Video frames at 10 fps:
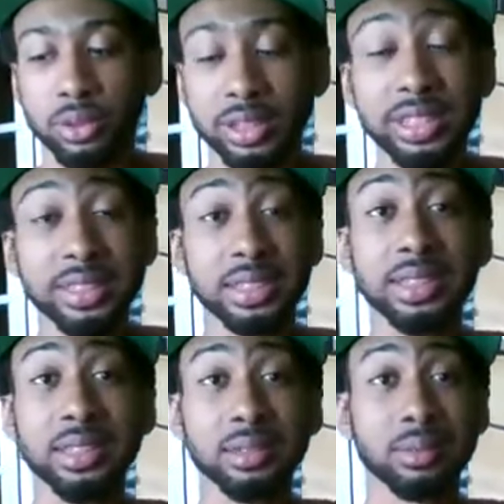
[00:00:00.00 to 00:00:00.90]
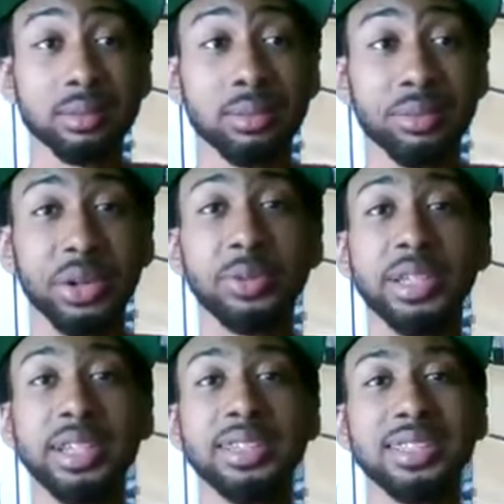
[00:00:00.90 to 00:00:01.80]
easily, very
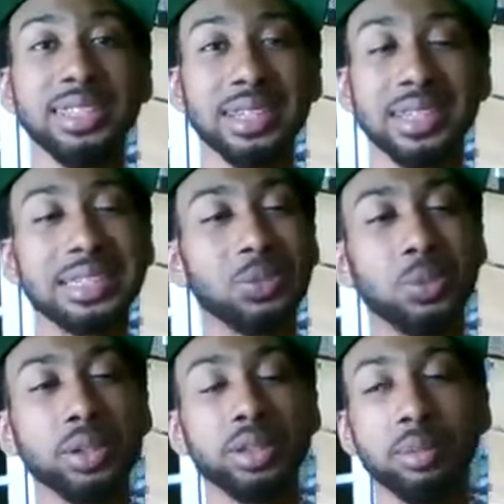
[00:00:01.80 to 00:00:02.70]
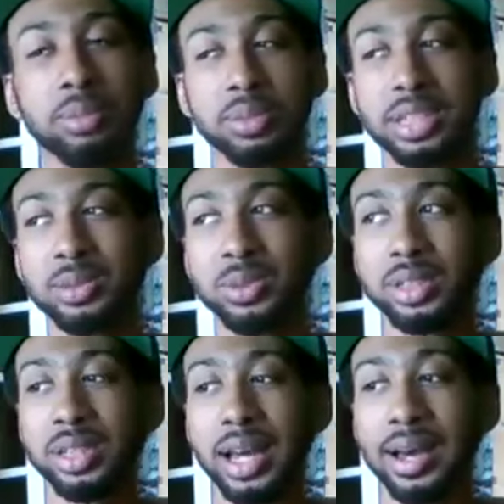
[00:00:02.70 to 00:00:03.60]
easily. And that's one of
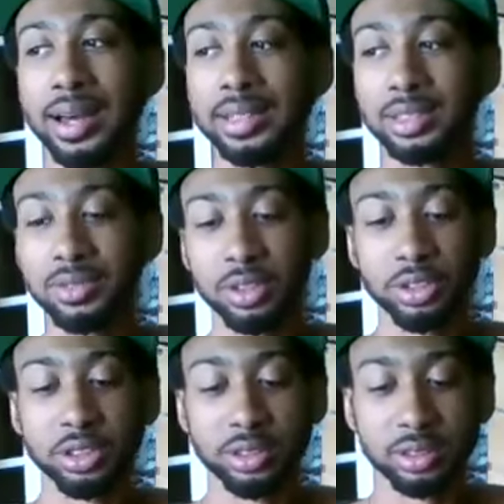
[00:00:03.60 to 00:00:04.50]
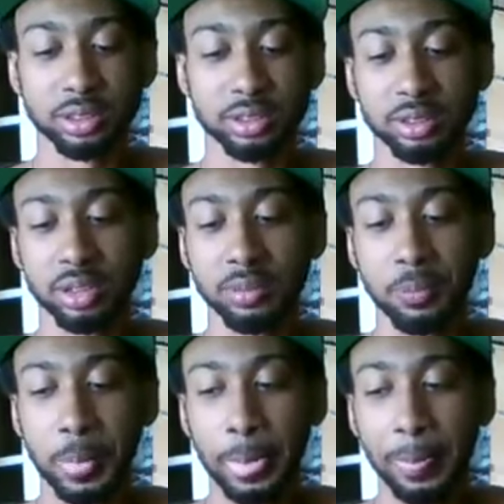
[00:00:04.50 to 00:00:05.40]
the highest versions
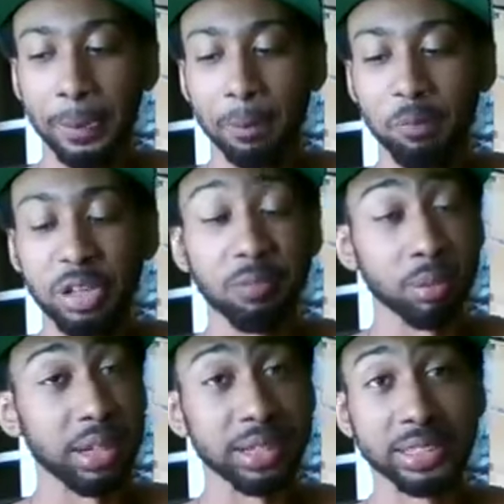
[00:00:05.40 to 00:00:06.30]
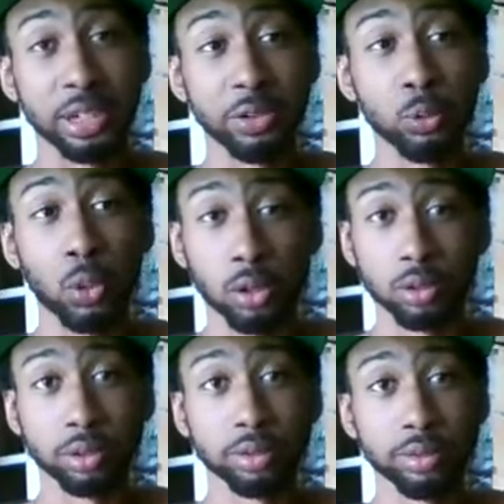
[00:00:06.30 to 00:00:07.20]
of planetary
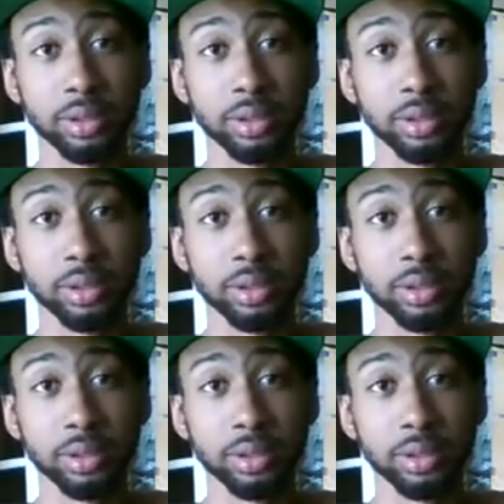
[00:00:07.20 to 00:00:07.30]
work.